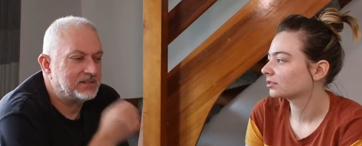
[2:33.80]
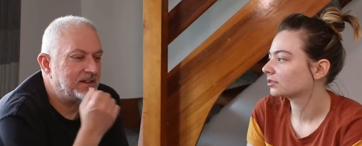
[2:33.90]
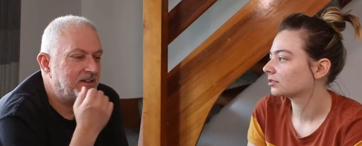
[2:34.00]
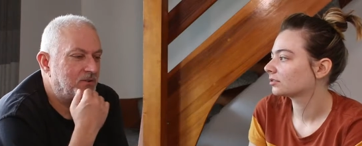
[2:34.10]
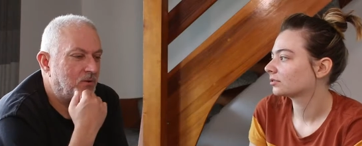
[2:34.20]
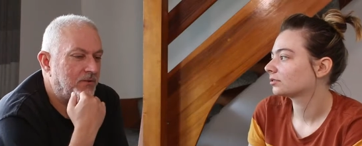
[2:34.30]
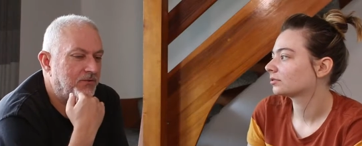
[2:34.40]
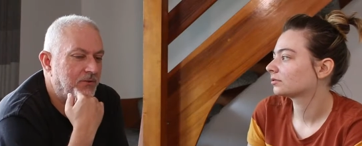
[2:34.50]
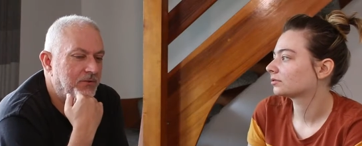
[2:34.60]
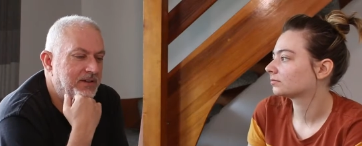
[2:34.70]
Speaker 1: taken quite a
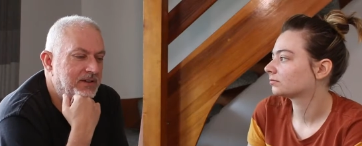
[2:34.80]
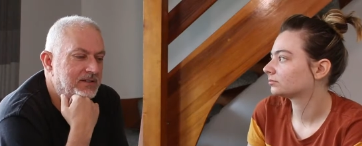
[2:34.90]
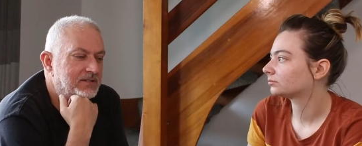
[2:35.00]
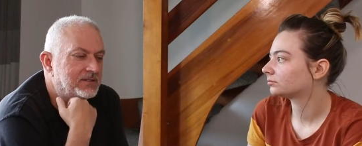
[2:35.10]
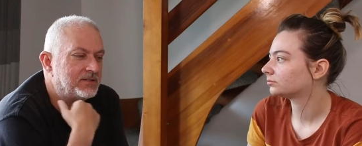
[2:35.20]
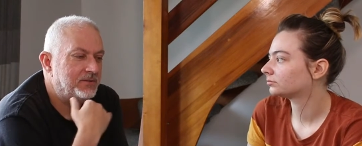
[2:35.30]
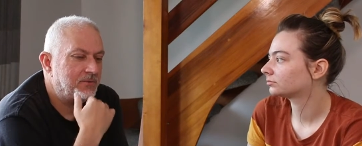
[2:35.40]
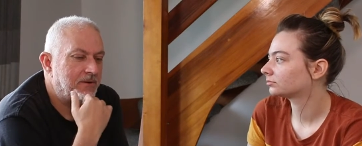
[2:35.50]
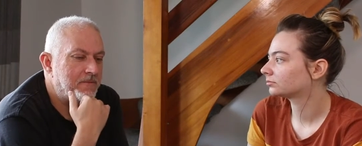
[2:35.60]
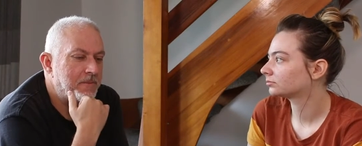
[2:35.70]
few years
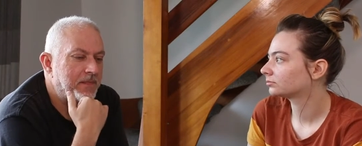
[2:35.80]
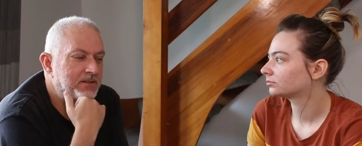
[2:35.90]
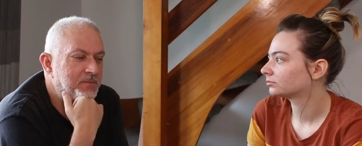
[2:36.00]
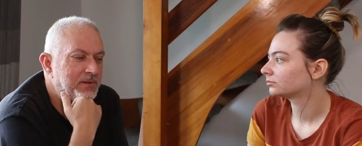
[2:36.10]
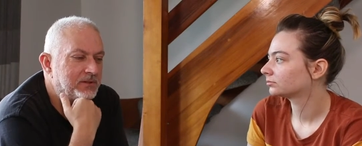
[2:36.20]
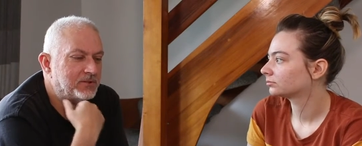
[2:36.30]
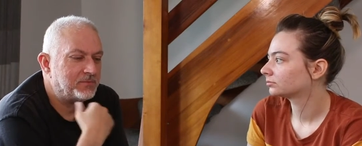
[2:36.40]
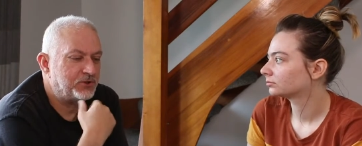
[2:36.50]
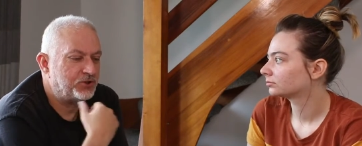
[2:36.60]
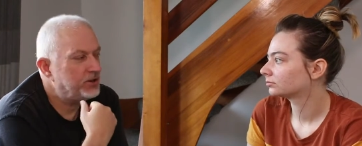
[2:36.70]
to um, to build up
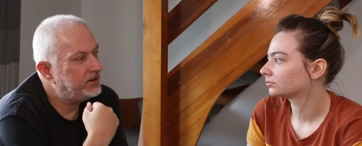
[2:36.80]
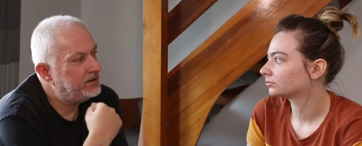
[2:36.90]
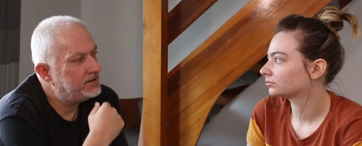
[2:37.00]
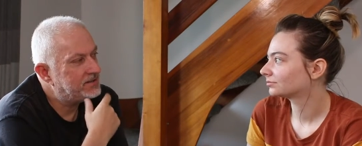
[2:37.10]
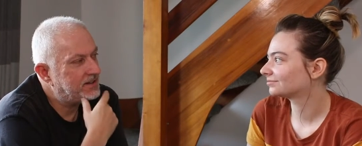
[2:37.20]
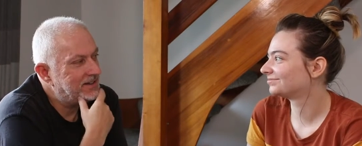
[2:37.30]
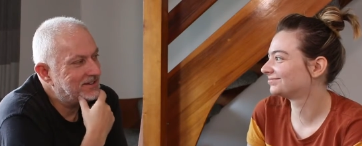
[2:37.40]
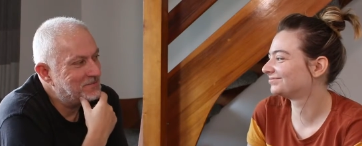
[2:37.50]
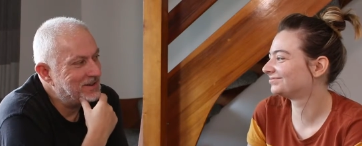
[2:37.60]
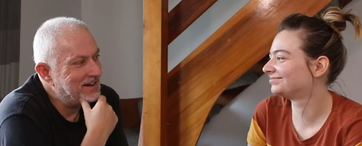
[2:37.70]
the chunkiness that
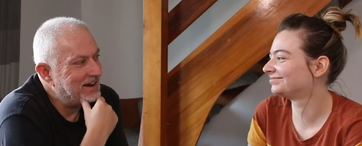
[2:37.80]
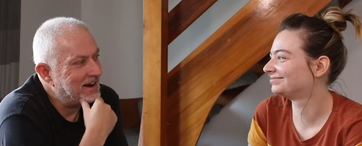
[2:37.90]
is me